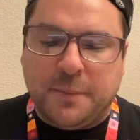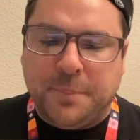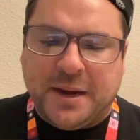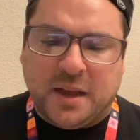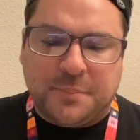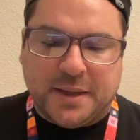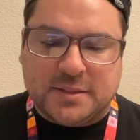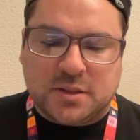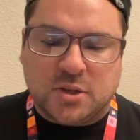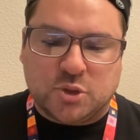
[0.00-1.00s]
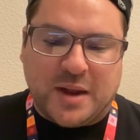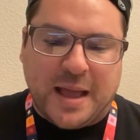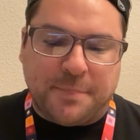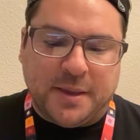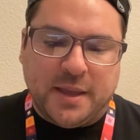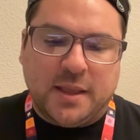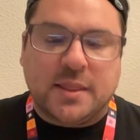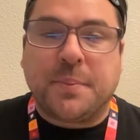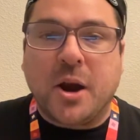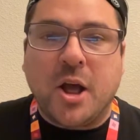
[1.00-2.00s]
But it's called Trap.
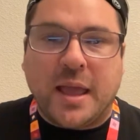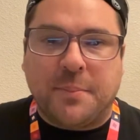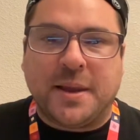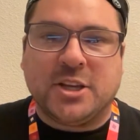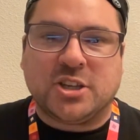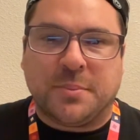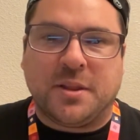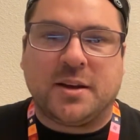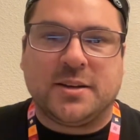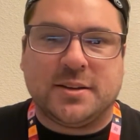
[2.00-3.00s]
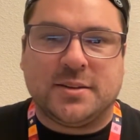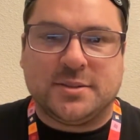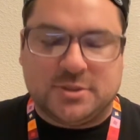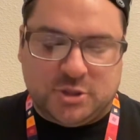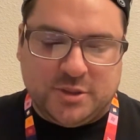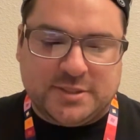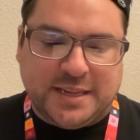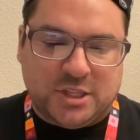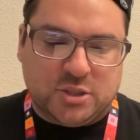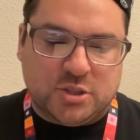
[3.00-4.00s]
They brought out M. Night Shyamalan to the
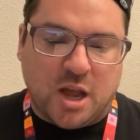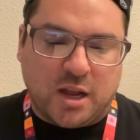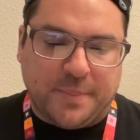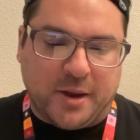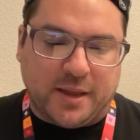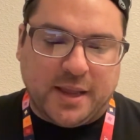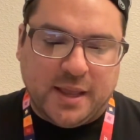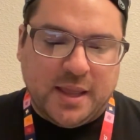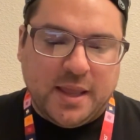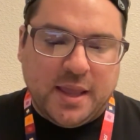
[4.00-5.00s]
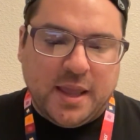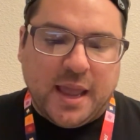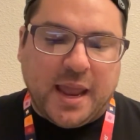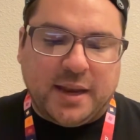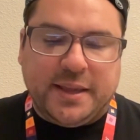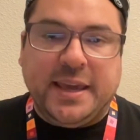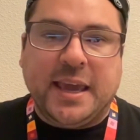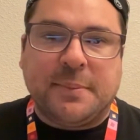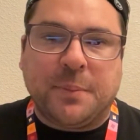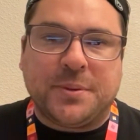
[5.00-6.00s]
stage to talk about it. And he
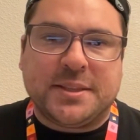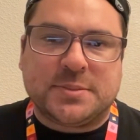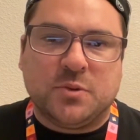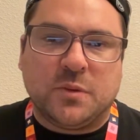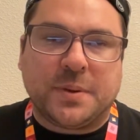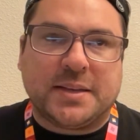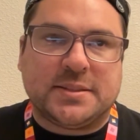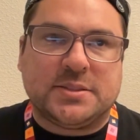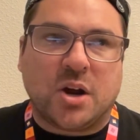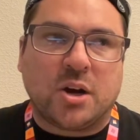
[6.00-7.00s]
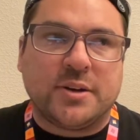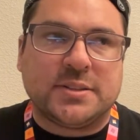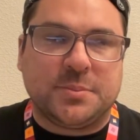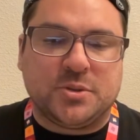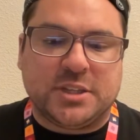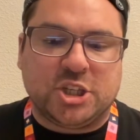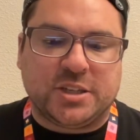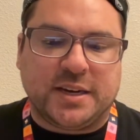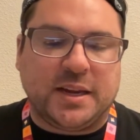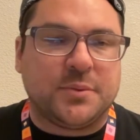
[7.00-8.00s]
came up with this movie because his daughter is a
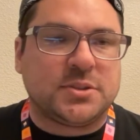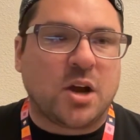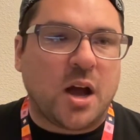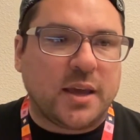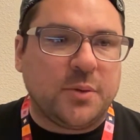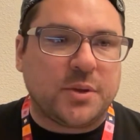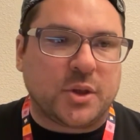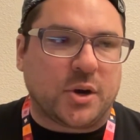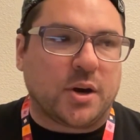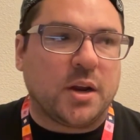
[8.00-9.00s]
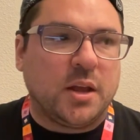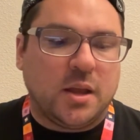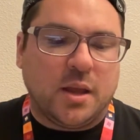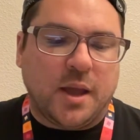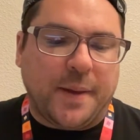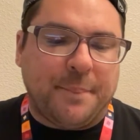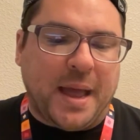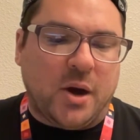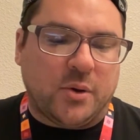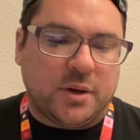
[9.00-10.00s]
musician, and he was talking with her
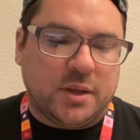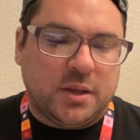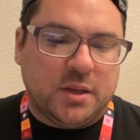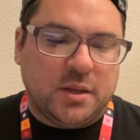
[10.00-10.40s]
about